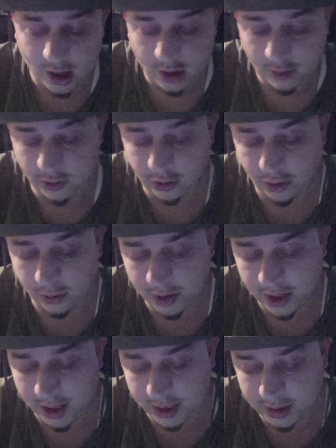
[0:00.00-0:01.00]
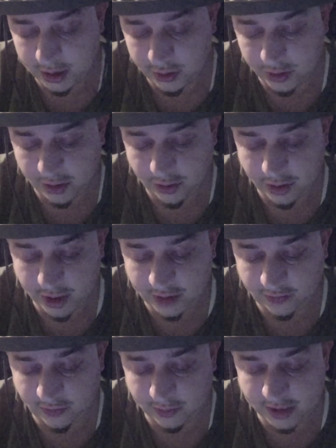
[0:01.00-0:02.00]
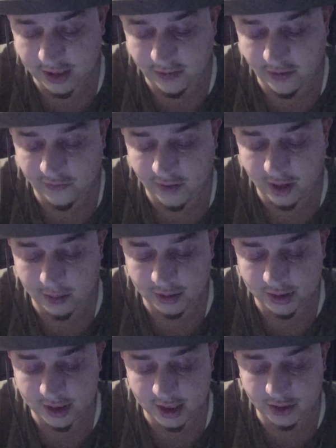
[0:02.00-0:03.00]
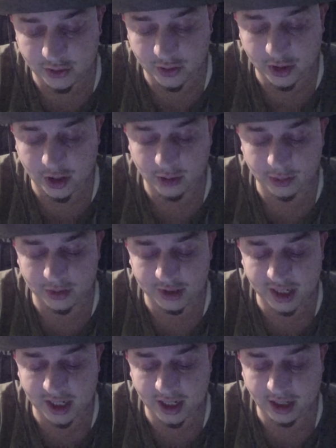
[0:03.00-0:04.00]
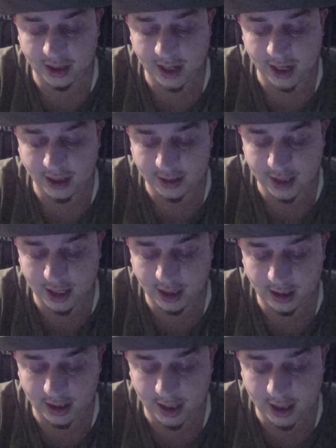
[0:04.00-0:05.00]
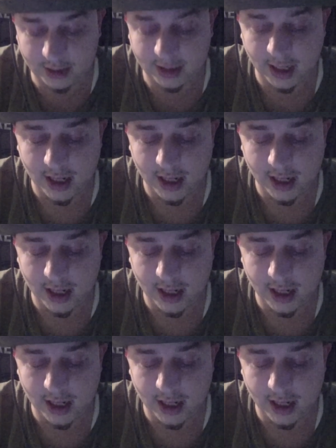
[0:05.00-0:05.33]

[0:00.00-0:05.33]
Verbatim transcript: Ruger plans to increase from 75% to 100% in the next 90 days.